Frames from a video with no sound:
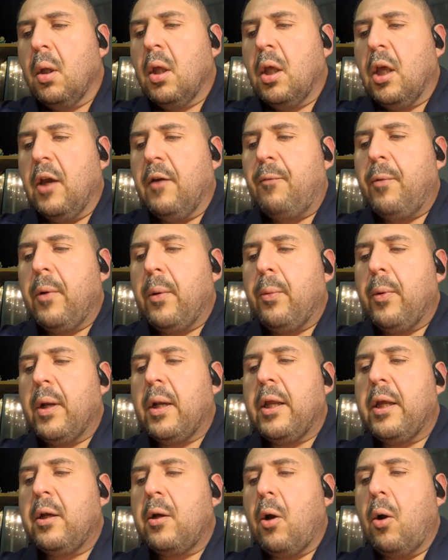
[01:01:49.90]
if we
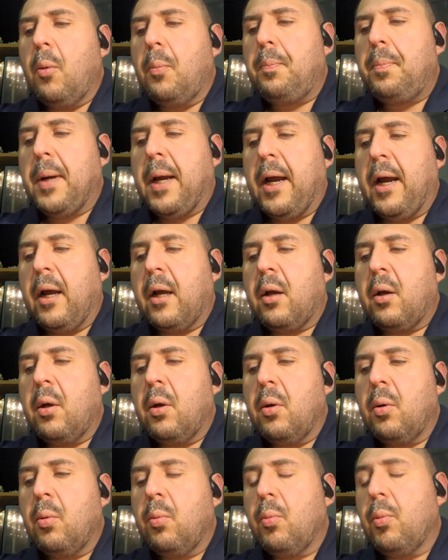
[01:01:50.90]
really go back
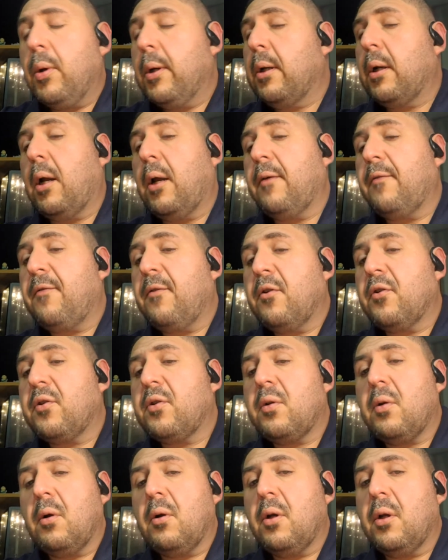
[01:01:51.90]
when I first
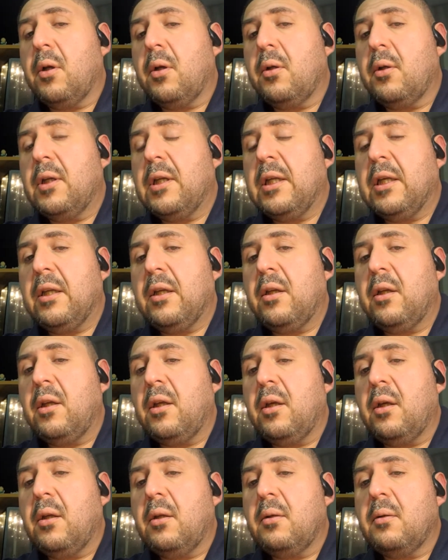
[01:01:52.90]
started
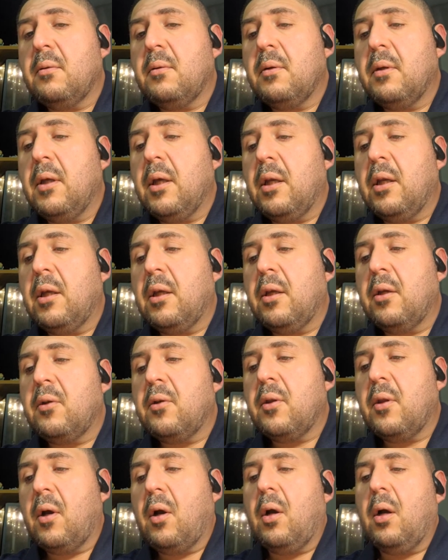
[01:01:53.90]
in getting into
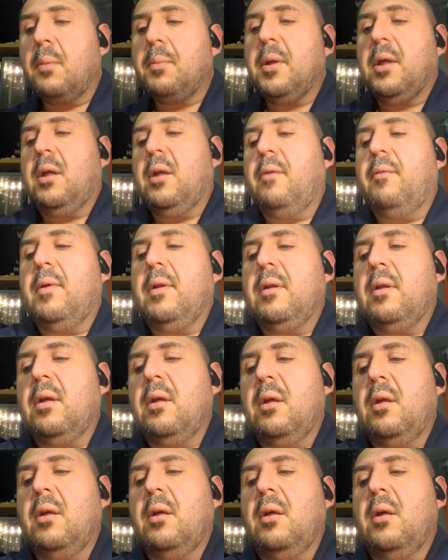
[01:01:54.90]
the hobby and
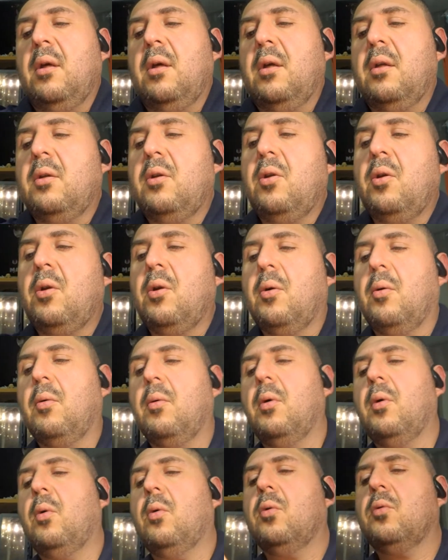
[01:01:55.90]
everything, and
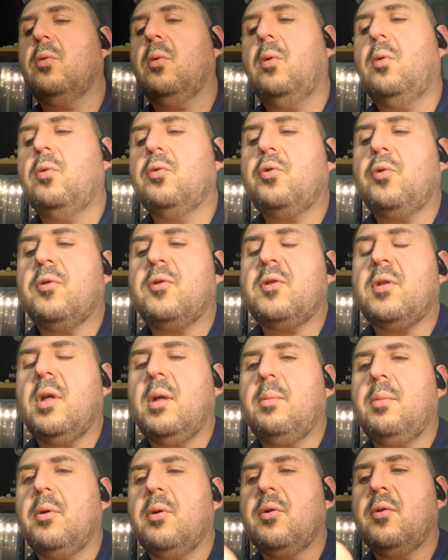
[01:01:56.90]
or Ultra
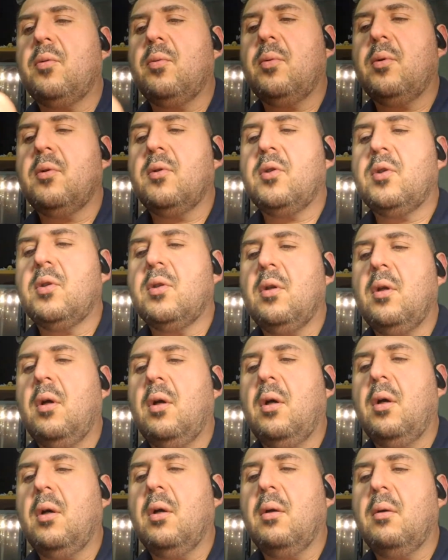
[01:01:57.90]
Sabers was
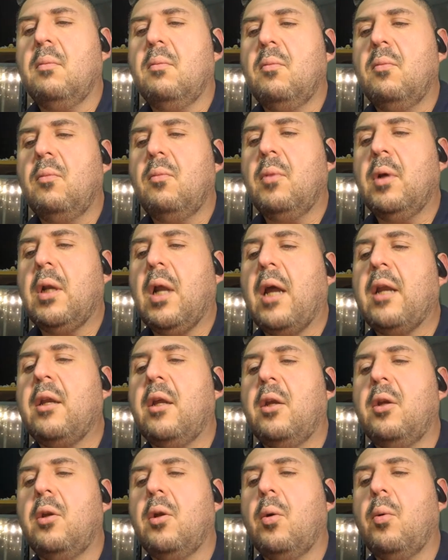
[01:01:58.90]
when I
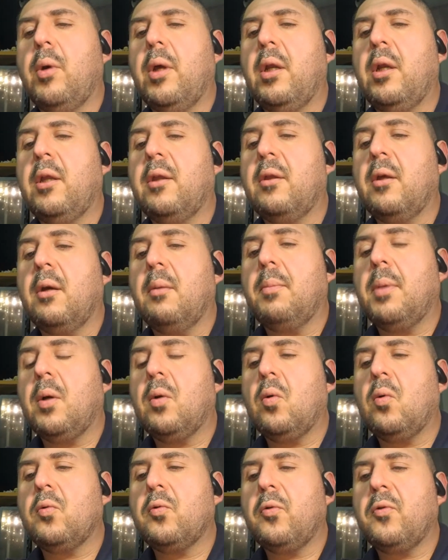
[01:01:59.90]
didn't know anything about
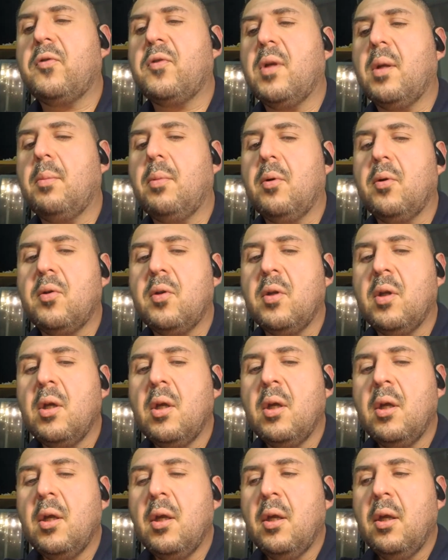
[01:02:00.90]
Ultra Sabers,
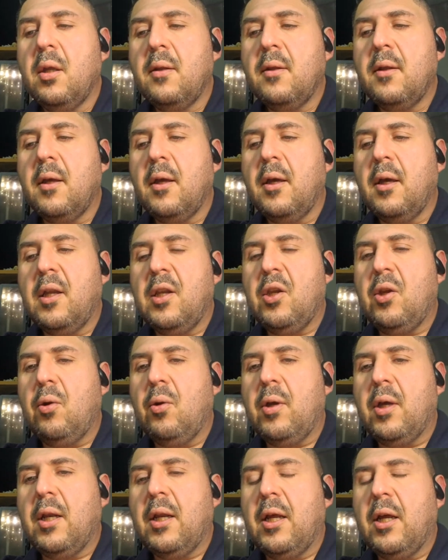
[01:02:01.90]
that you
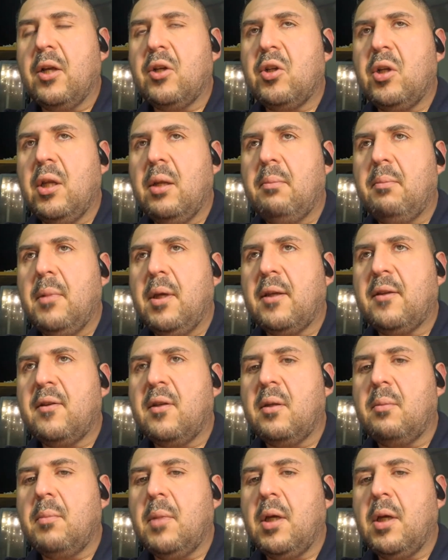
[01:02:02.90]
could actually mix and